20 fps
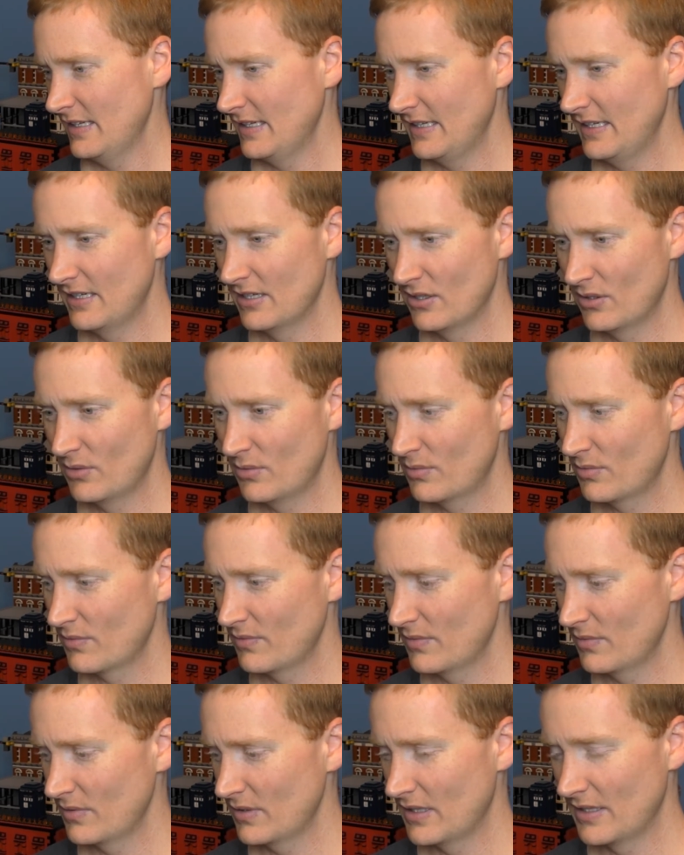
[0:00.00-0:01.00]
you know,
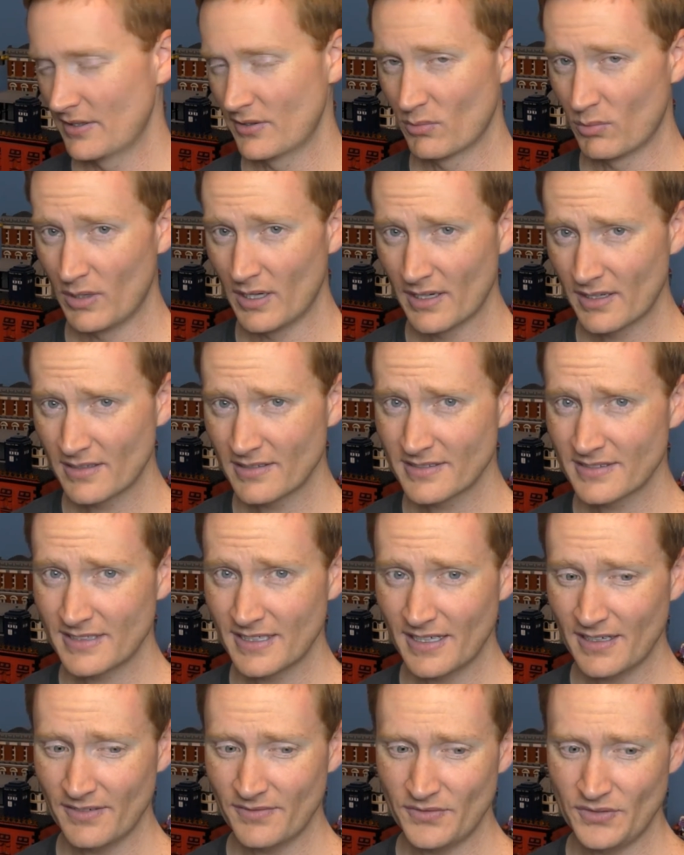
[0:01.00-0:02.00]
underwater
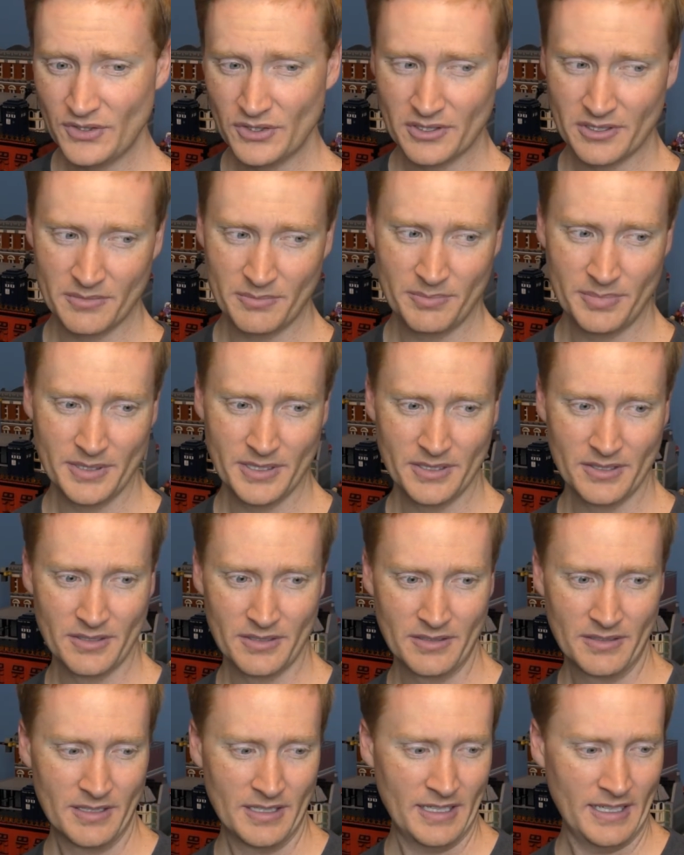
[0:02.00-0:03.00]
stuff, you could
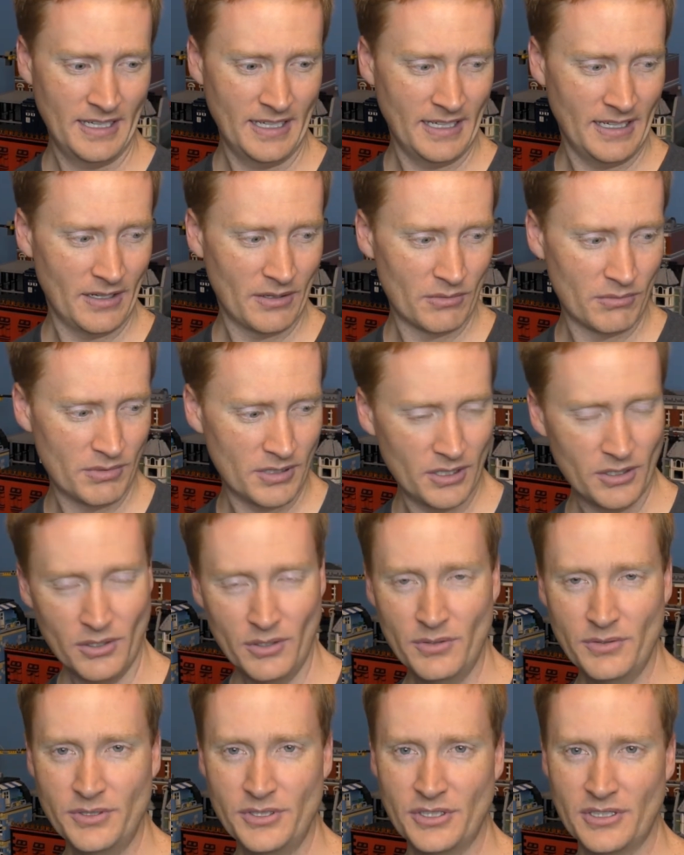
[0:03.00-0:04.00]
build
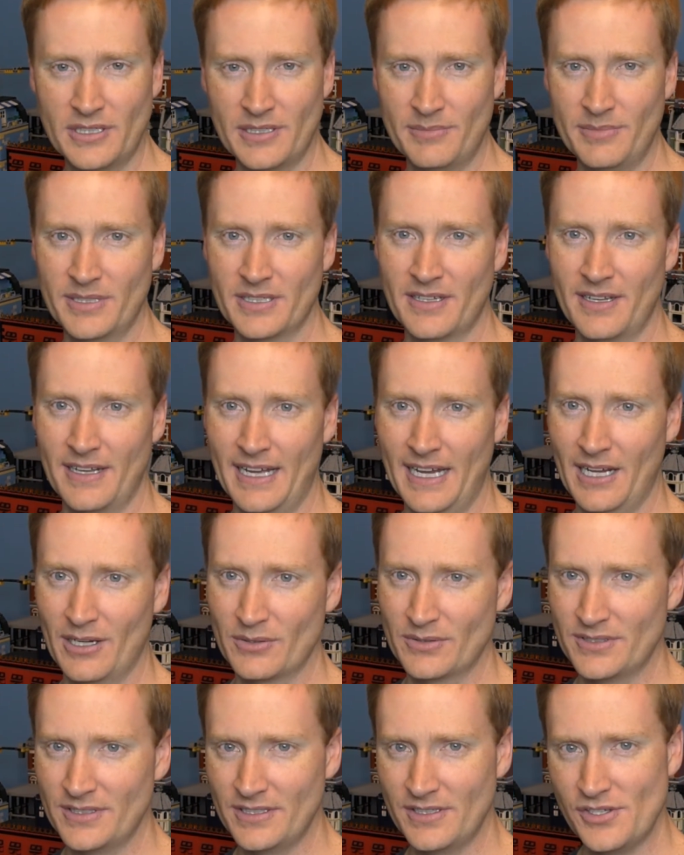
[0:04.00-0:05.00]
roads, you could build
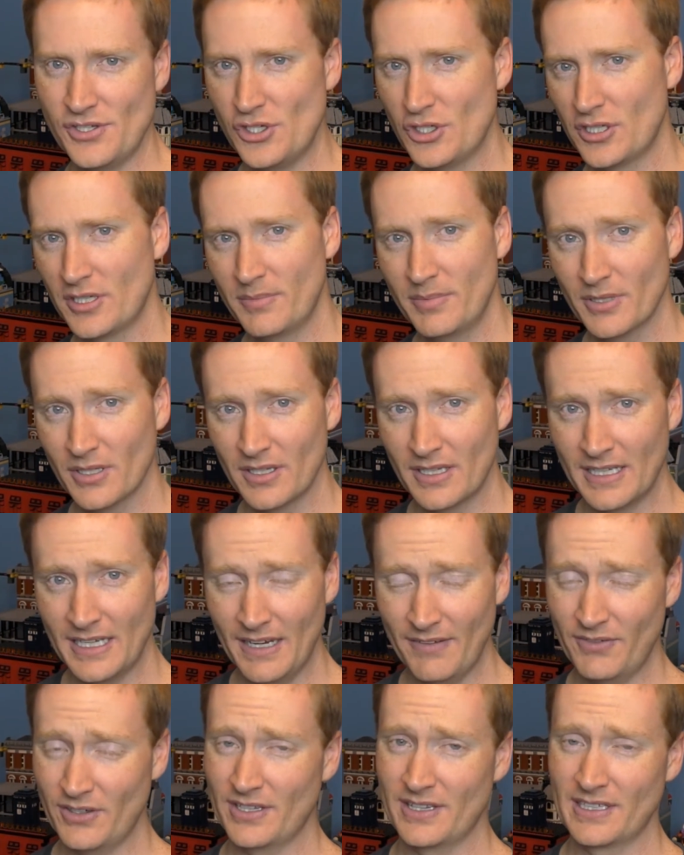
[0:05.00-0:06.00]
houses, you could build
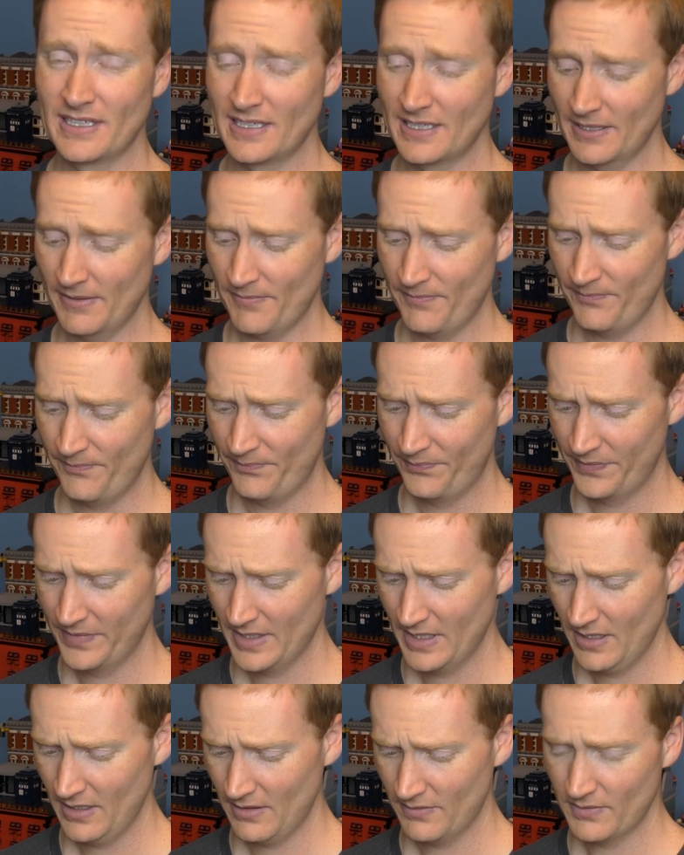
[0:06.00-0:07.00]
everything
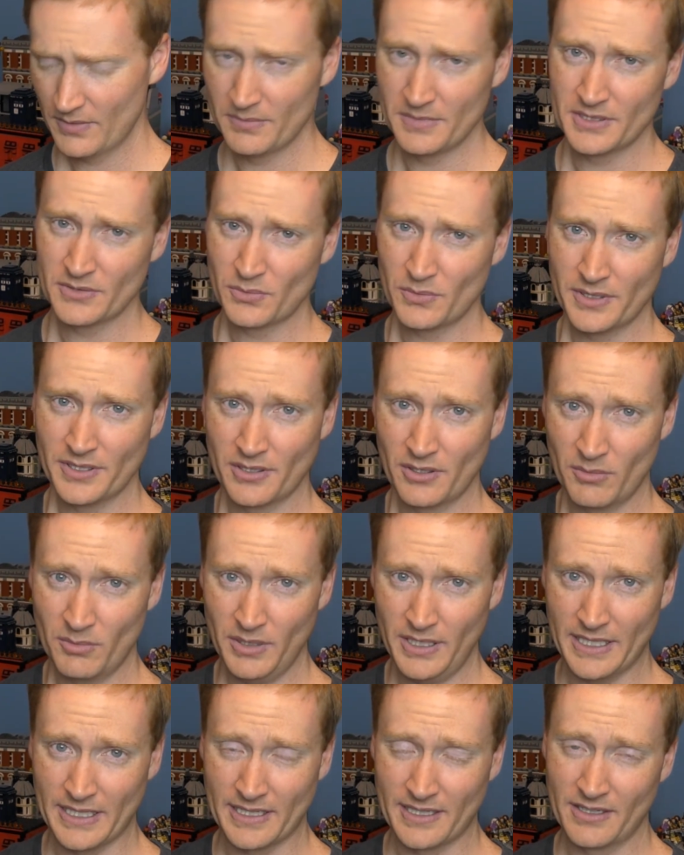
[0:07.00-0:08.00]
from this one little
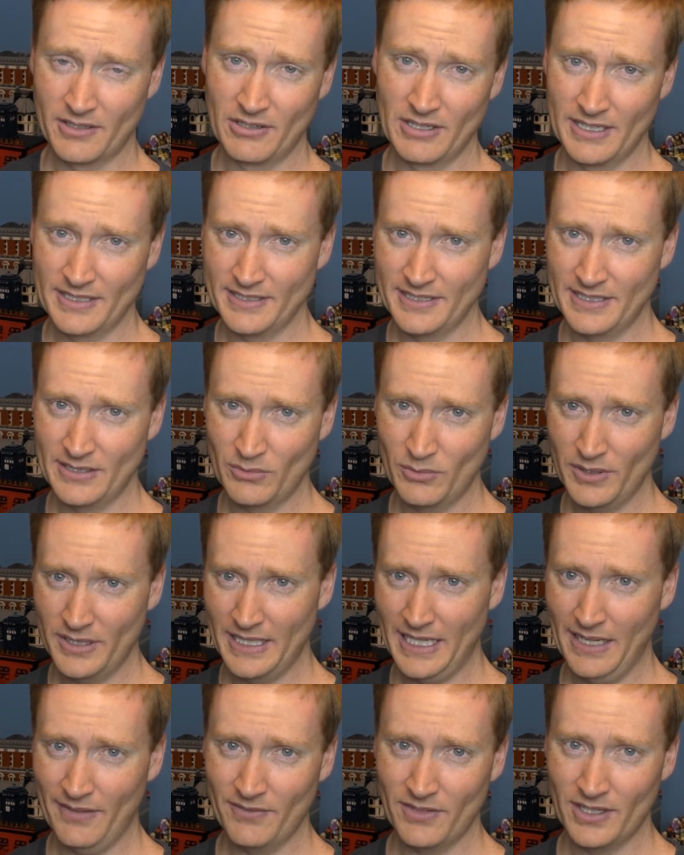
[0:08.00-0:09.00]
brick. Granted, it wouldn't
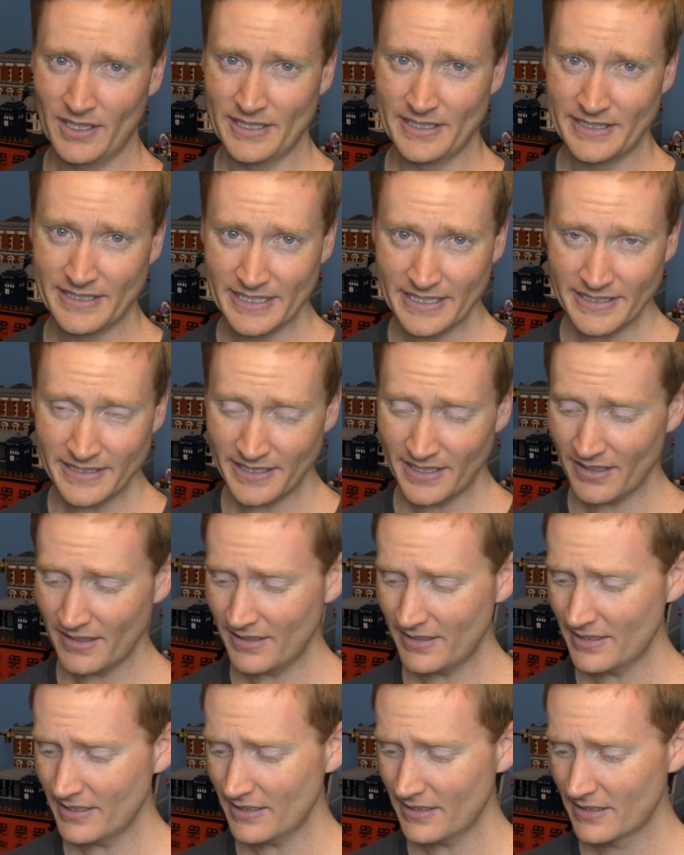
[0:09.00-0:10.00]
have a lot of detail
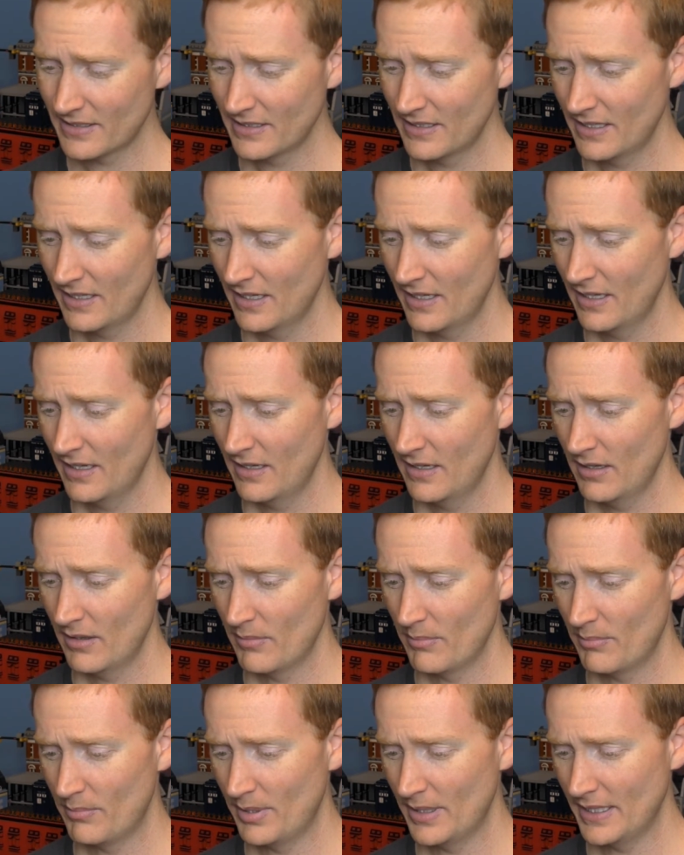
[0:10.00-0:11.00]
on it,
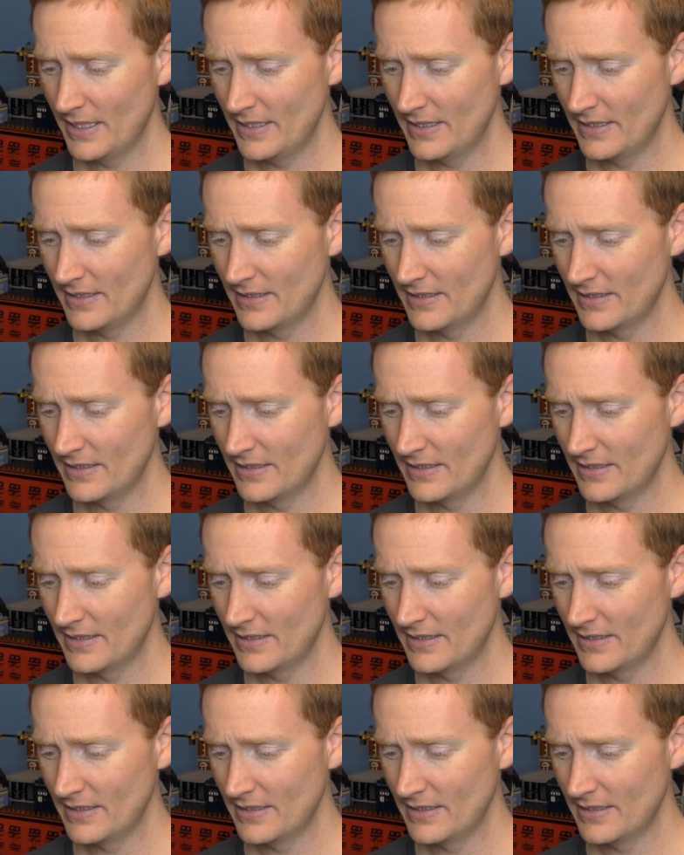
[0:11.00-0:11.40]
but